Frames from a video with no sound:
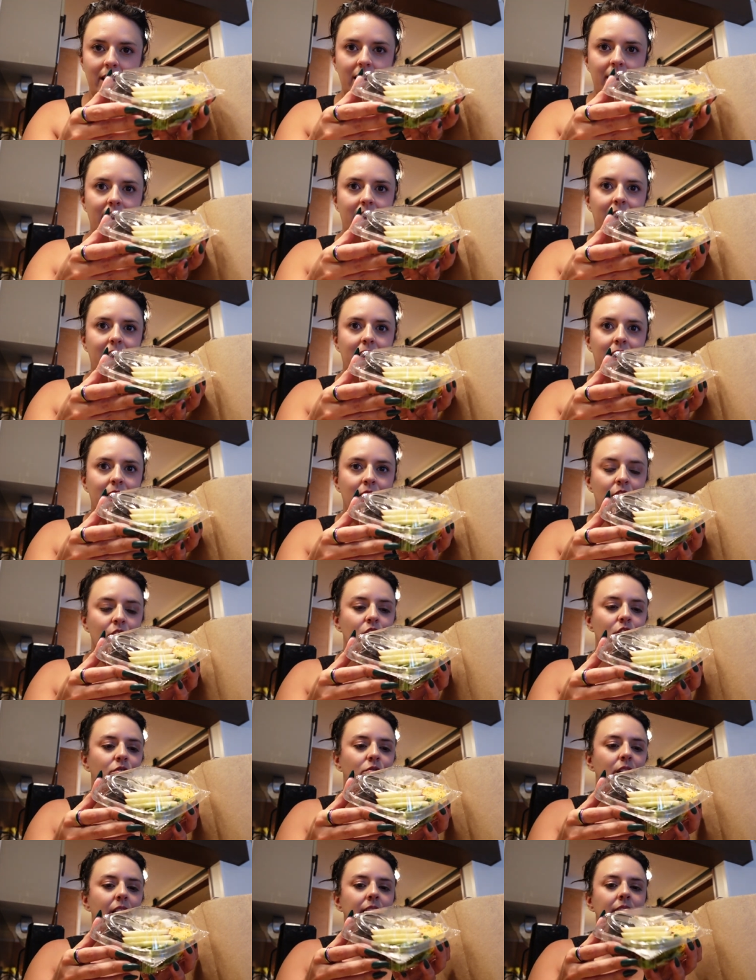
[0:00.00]
little it, salad.
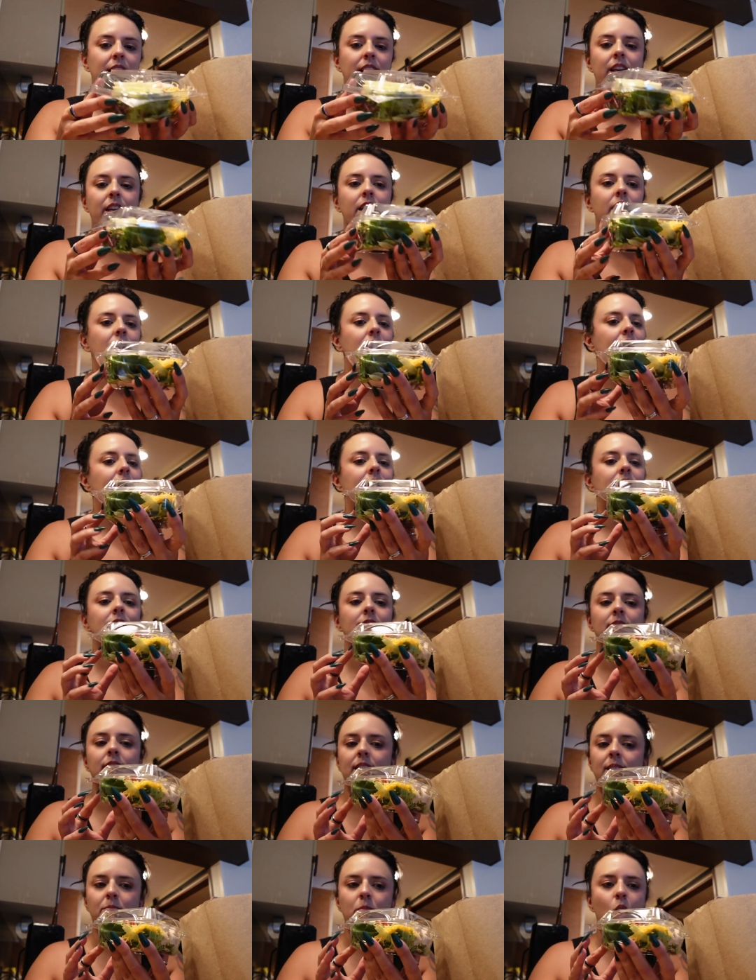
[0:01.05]
Right here. It's a
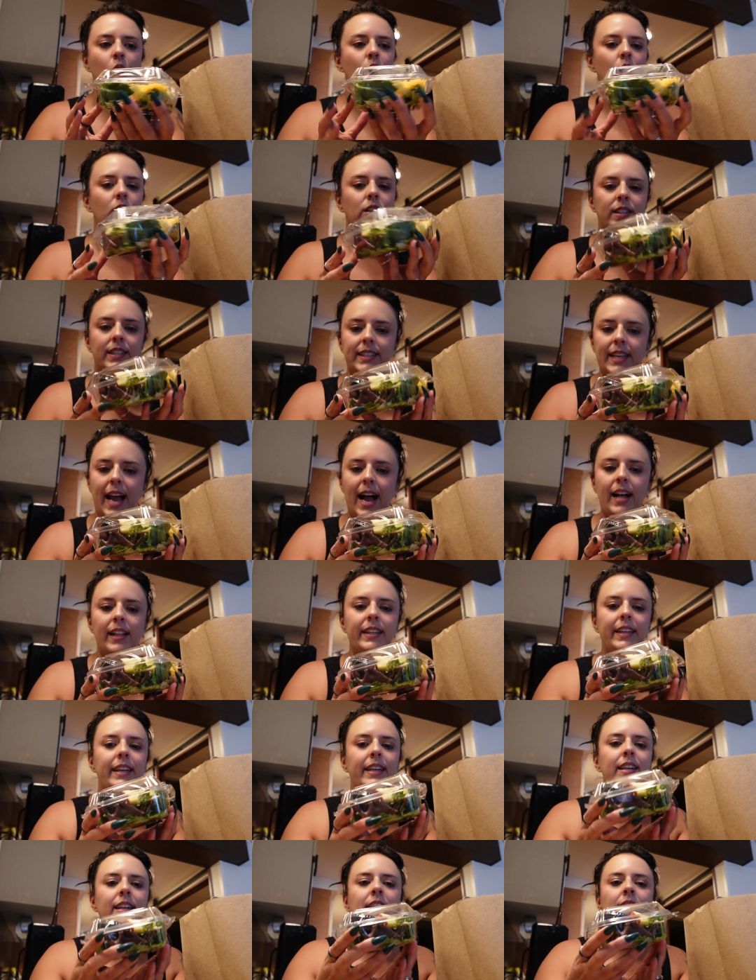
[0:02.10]
small
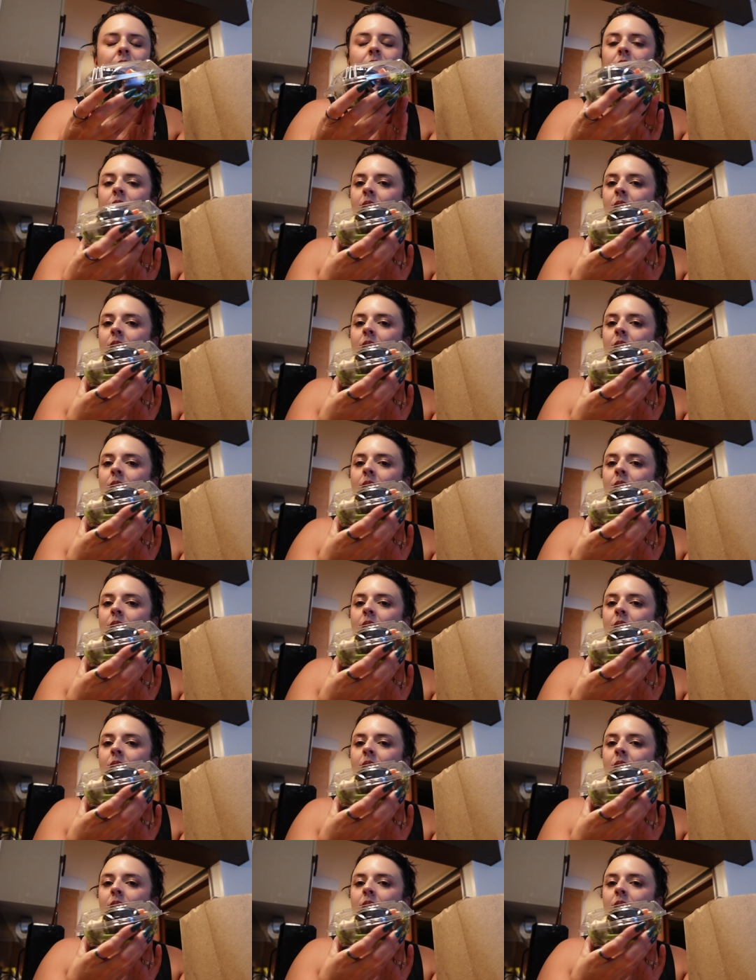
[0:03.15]
salad.